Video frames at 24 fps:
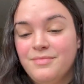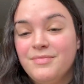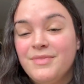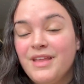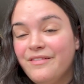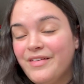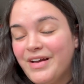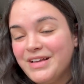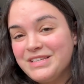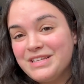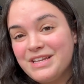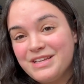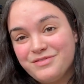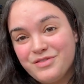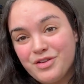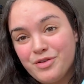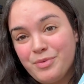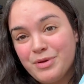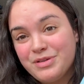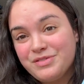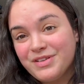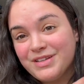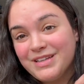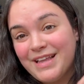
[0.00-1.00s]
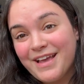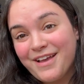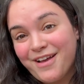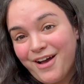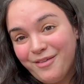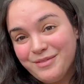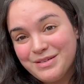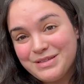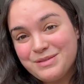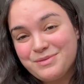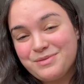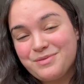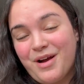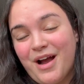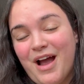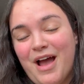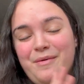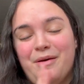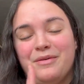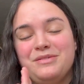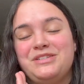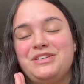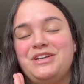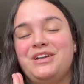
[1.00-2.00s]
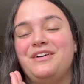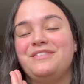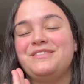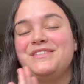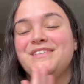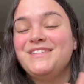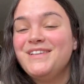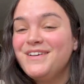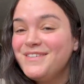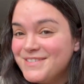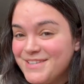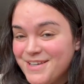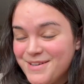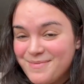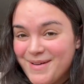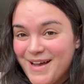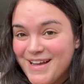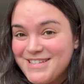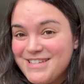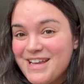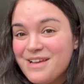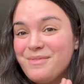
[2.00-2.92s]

If you guys like these videos, please like, comment, subscribe. It helps the channel out so much.